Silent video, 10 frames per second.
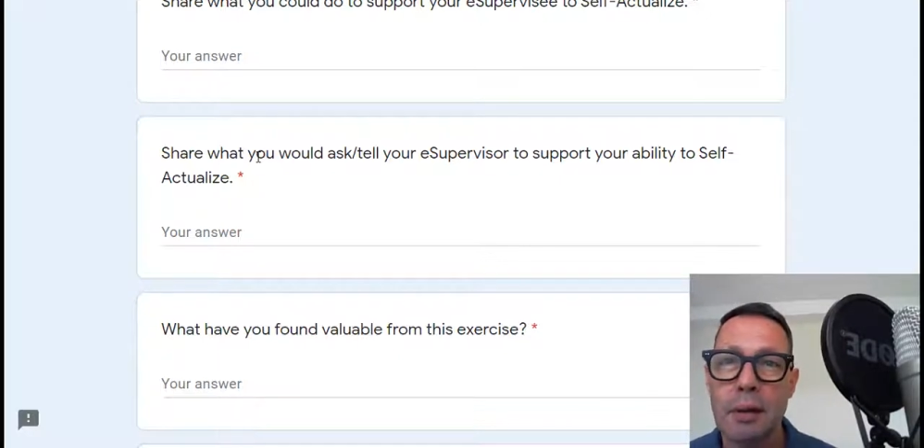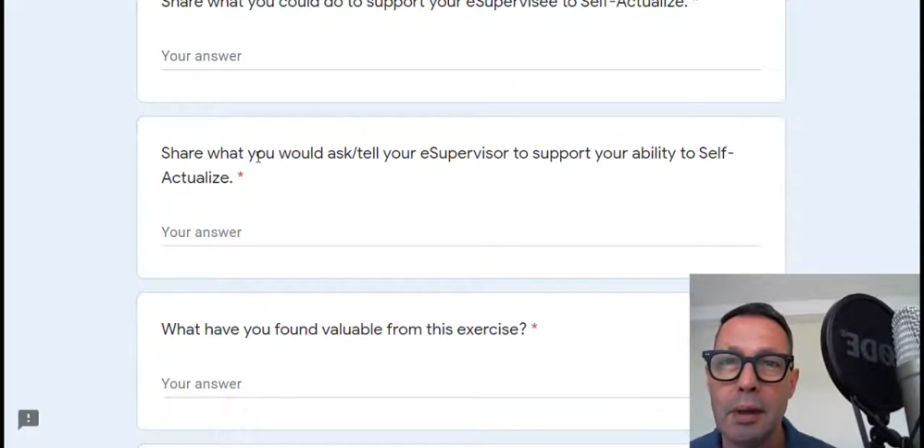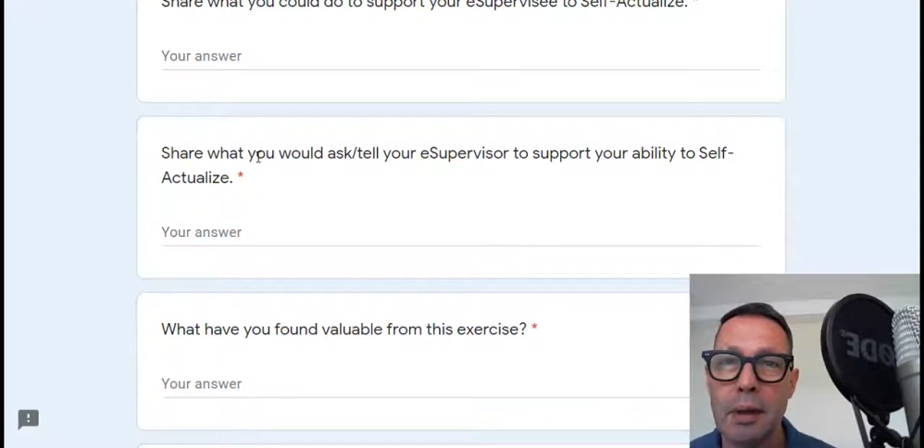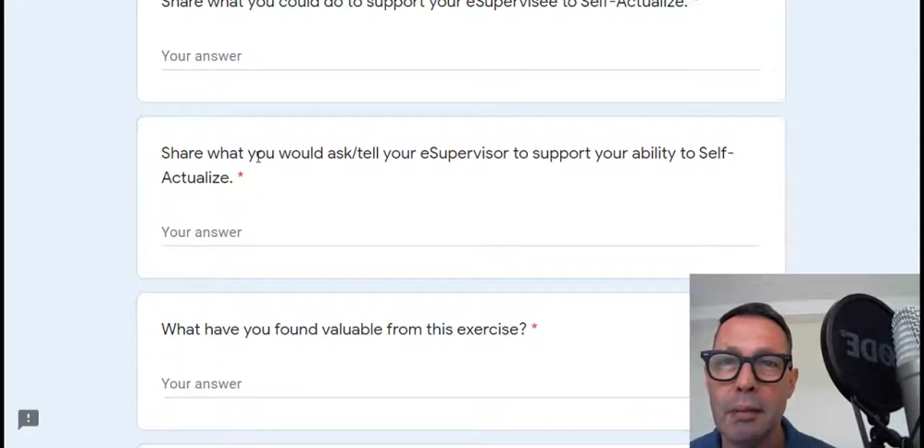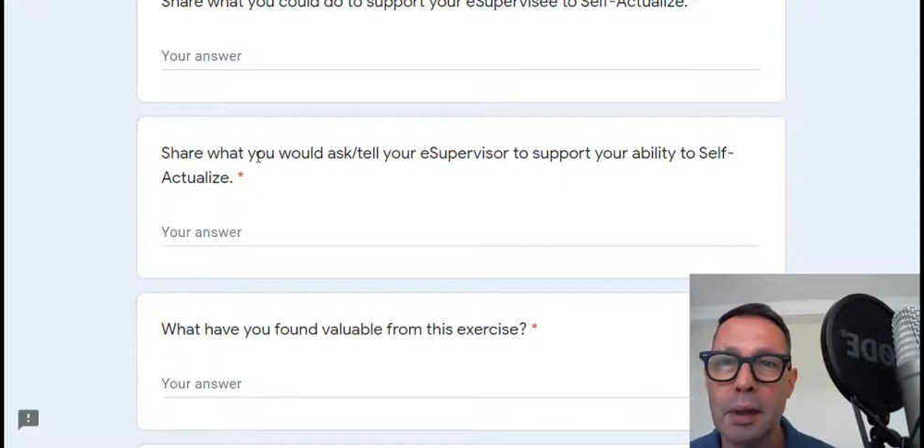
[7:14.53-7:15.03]

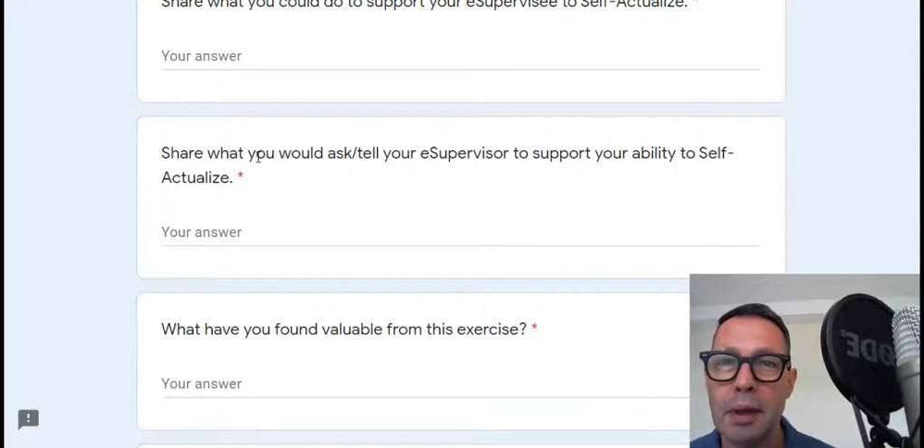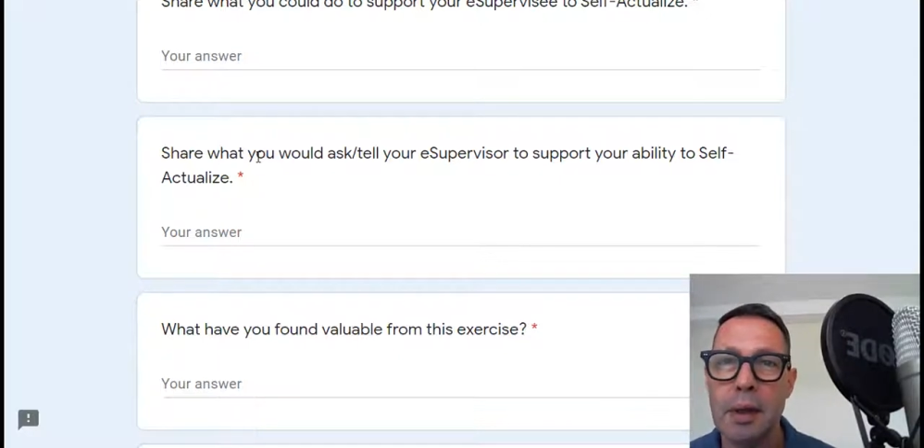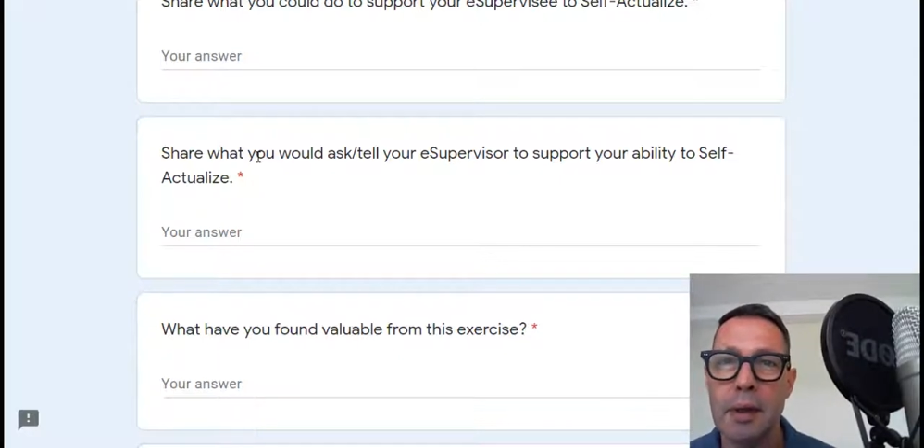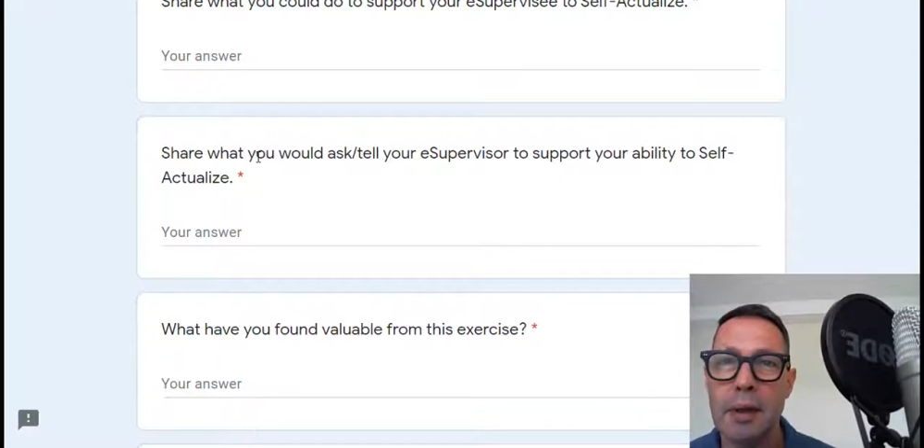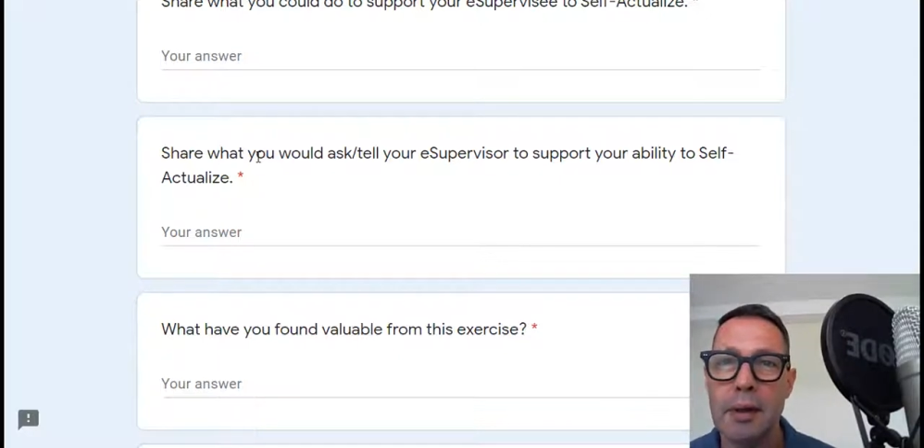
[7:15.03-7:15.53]
him
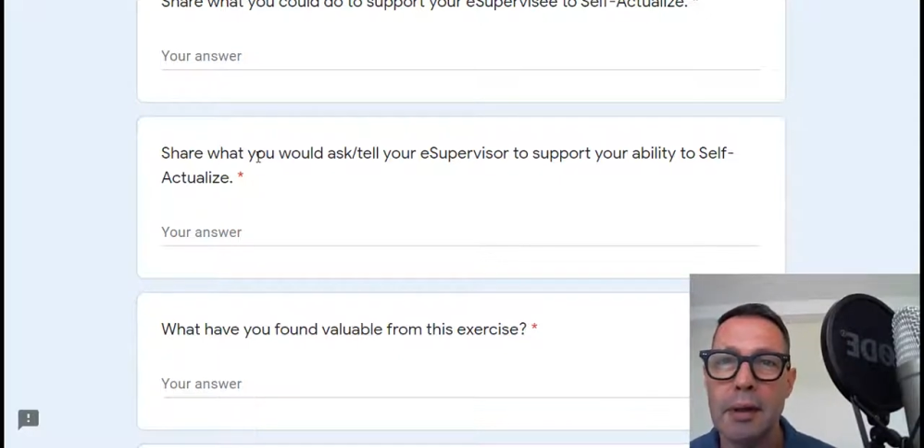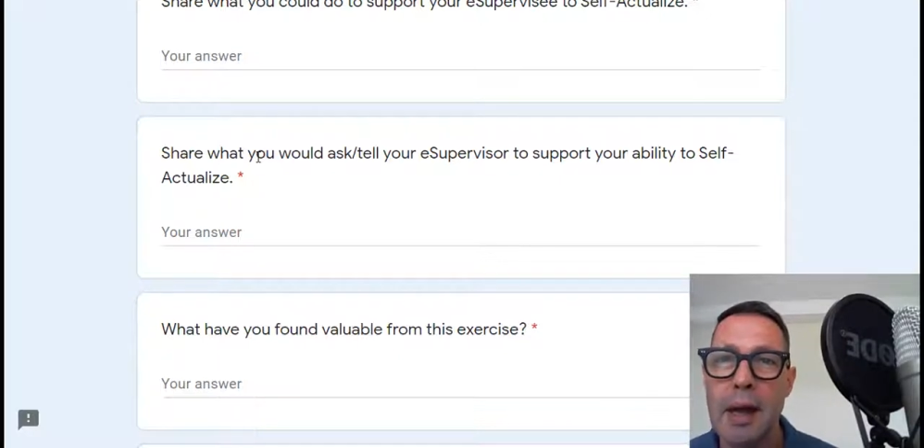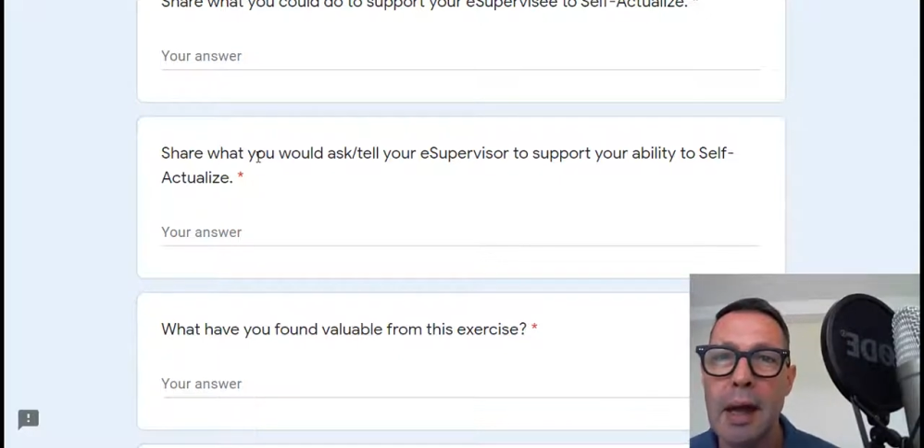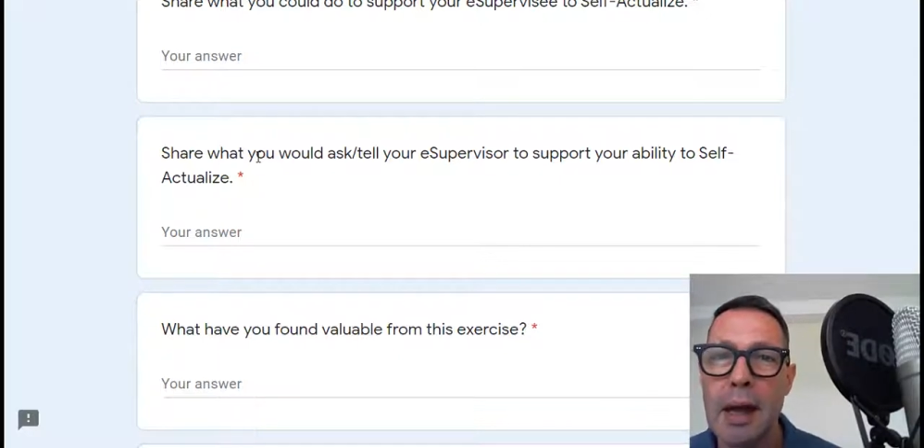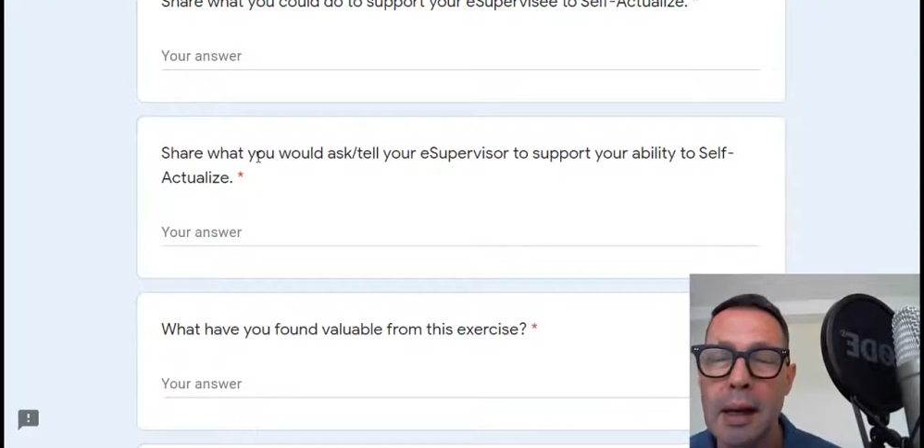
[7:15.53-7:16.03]

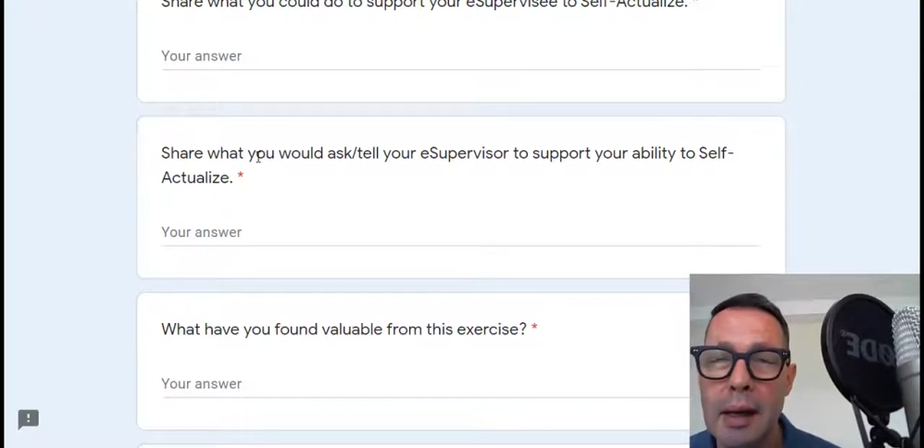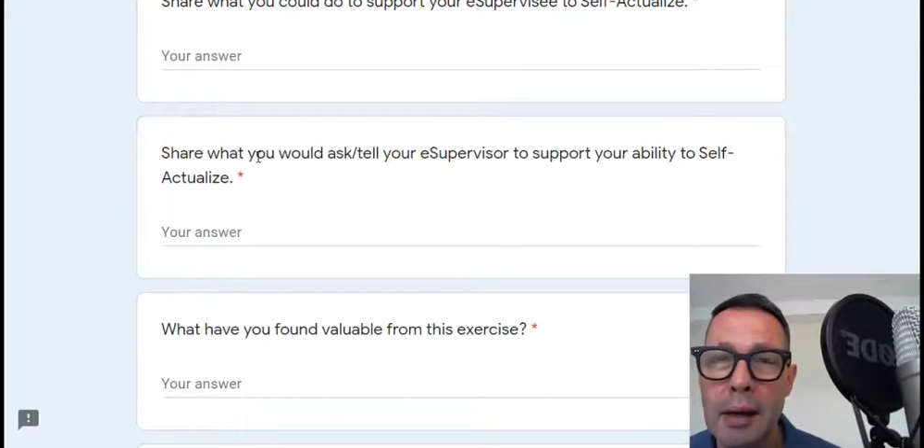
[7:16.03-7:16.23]
that